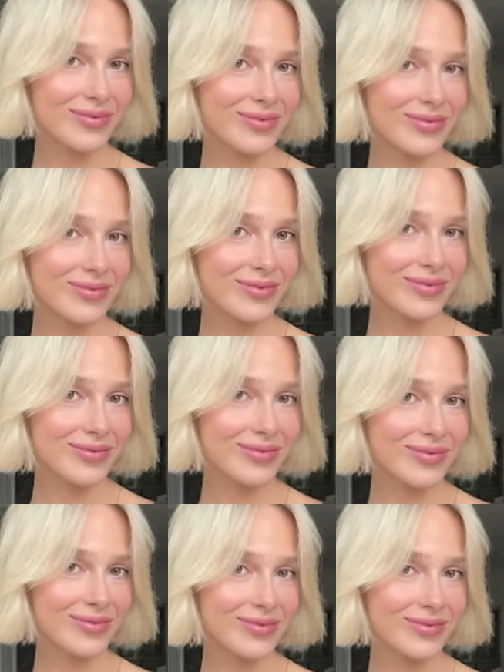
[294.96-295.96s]

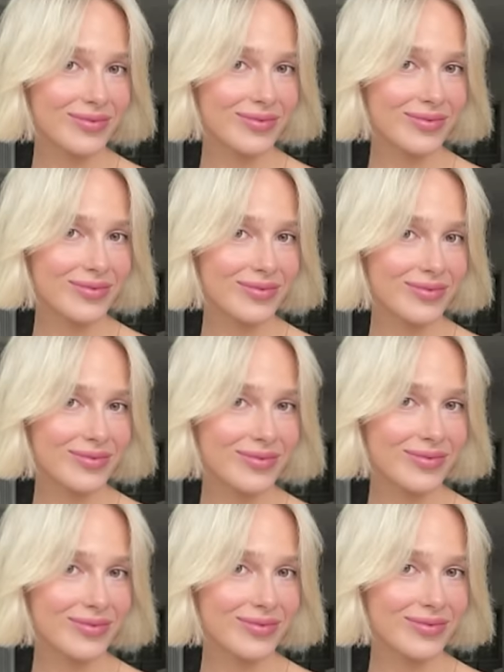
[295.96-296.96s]

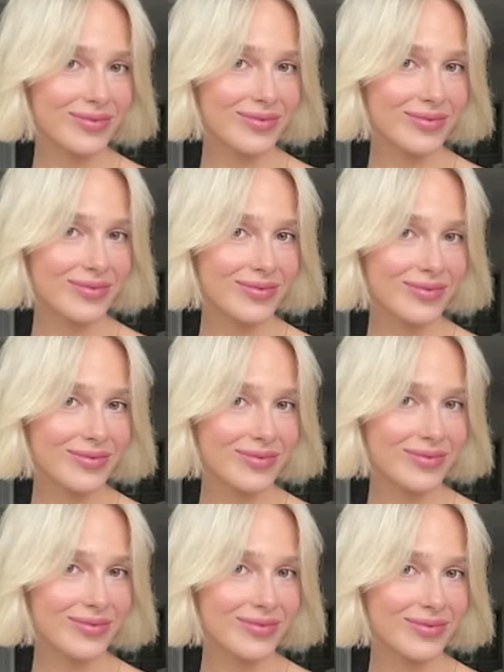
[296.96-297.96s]

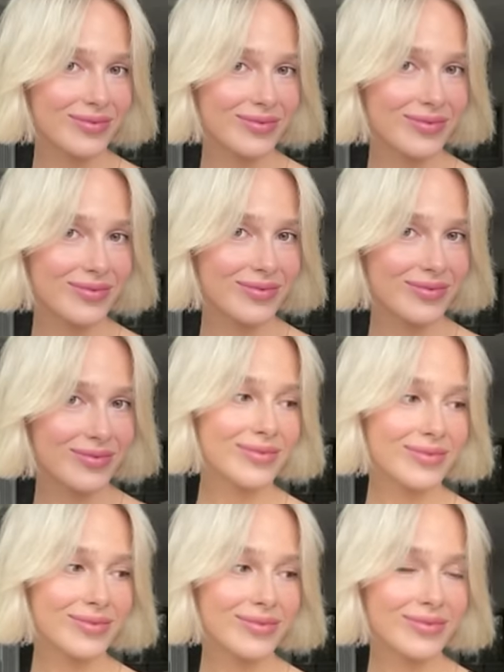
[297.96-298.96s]

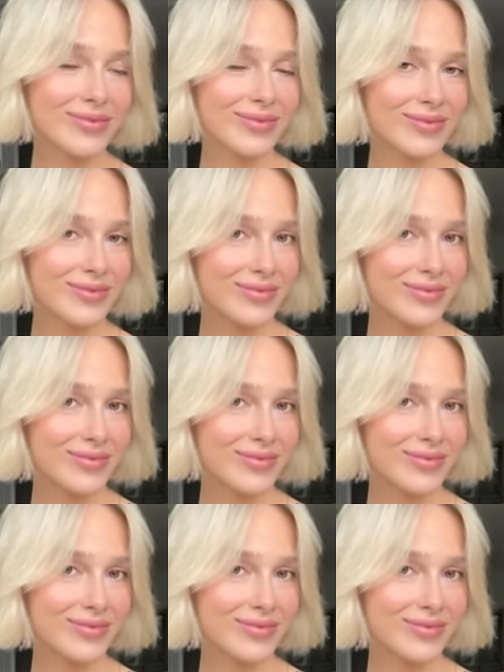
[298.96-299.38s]
No words are spoken by the person on screen.